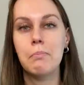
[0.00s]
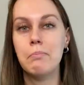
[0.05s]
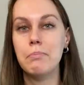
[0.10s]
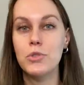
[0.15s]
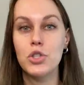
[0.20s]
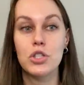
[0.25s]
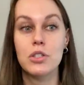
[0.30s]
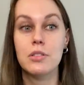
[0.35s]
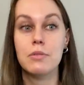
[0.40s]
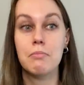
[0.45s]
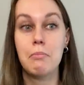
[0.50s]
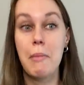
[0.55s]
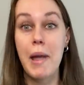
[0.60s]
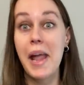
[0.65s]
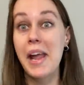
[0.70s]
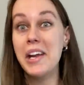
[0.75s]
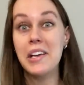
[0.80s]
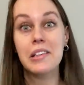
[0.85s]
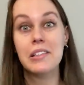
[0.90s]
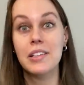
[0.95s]
just
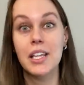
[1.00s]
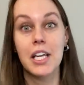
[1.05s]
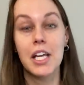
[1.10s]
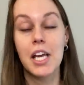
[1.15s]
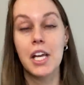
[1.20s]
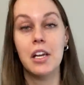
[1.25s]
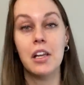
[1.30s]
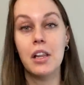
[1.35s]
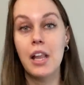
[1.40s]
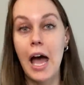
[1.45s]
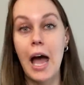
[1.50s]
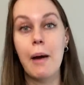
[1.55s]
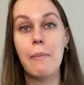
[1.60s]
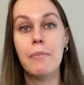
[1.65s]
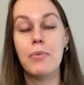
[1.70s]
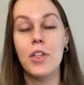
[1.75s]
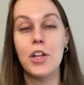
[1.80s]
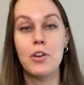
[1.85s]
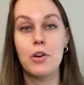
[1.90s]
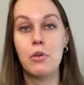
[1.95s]
made like in a
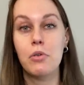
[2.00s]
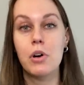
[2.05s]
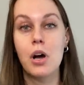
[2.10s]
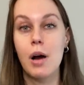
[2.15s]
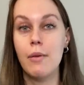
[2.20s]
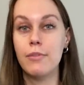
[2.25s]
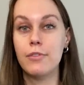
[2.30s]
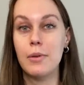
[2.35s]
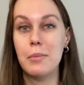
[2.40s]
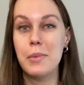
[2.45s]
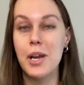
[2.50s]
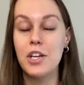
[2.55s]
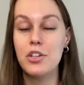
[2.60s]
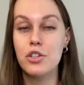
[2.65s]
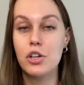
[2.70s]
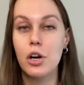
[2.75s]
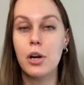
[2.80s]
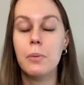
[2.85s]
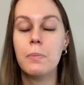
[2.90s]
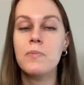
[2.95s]
lab. They don't come from
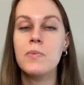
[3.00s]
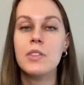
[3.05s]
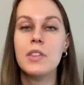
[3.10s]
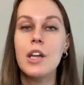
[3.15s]
nature.